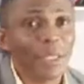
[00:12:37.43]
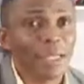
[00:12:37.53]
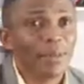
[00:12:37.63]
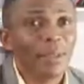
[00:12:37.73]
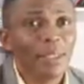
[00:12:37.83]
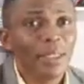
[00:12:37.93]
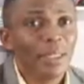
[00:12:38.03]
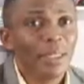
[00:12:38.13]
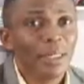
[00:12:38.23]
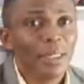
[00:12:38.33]
time.
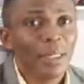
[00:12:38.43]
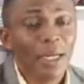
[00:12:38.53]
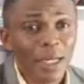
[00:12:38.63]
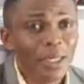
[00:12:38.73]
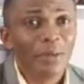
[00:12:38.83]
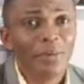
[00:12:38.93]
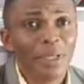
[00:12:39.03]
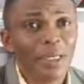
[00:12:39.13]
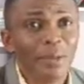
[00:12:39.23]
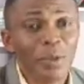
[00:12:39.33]
Ahead of
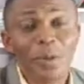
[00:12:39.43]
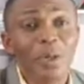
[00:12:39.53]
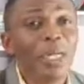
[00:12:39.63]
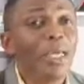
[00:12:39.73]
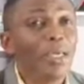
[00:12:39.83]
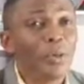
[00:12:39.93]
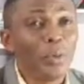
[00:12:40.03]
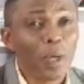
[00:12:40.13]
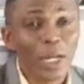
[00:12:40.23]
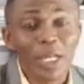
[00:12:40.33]
time. You
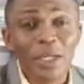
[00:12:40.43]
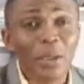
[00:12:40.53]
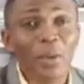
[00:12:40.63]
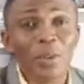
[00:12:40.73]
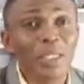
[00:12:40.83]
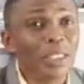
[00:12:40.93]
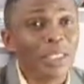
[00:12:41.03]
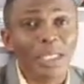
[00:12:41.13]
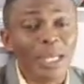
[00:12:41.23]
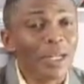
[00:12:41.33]
could clearly know this
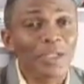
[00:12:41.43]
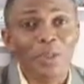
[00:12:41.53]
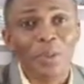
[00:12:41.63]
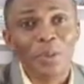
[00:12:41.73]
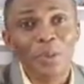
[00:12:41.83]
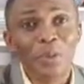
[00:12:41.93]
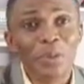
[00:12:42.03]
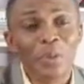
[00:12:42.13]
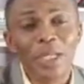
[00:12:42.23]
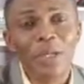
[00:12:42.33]
is the direction you're going to
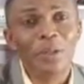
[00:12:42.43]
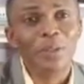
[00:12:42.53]
go when it